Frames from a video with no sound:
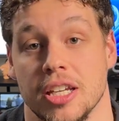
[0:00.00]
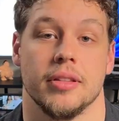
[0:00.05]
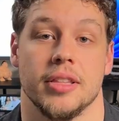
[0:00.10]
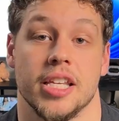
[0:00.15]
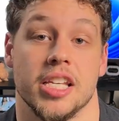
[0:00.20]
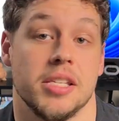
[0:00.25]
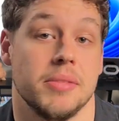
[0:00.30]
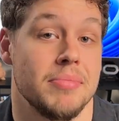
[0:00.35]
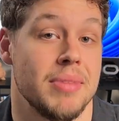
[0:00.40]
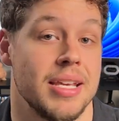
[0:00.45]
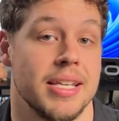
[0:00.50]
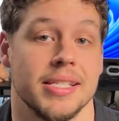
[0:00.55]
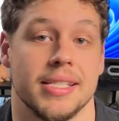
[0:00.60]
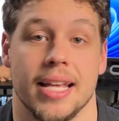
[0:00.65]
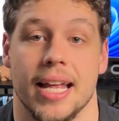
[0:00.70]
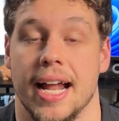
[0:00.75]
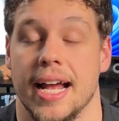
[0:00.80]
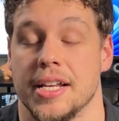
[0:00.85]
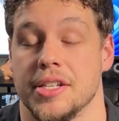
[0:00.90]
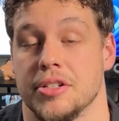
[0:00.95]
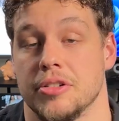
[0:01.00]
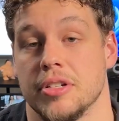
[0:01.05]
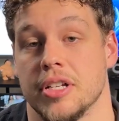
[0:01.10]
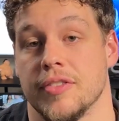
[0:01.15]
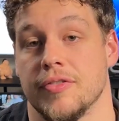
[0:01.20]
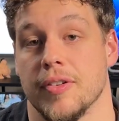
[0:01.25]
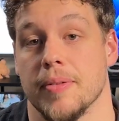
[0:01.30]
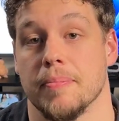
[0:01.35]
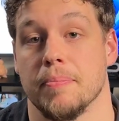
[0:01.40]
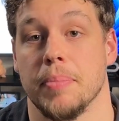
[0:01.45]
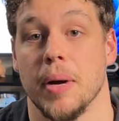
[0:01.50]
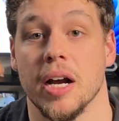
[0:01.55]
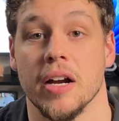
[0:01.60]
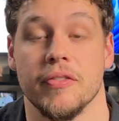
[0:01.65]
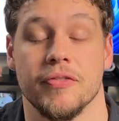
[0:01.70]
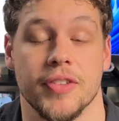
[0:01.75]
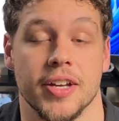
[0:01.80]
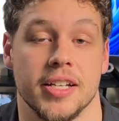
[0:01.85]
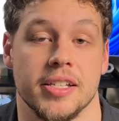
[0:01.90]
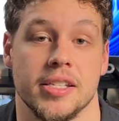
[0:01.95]
This means that as there are different bug
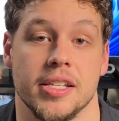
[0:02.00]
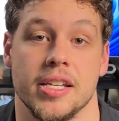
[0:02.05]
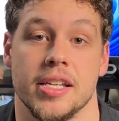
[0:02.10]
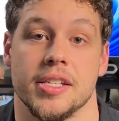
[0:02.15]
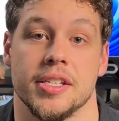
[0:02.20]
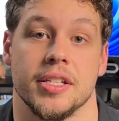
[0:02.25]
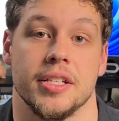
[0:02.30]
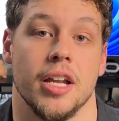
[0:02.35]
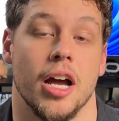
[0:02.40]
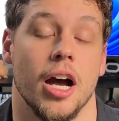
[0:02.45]
fixes and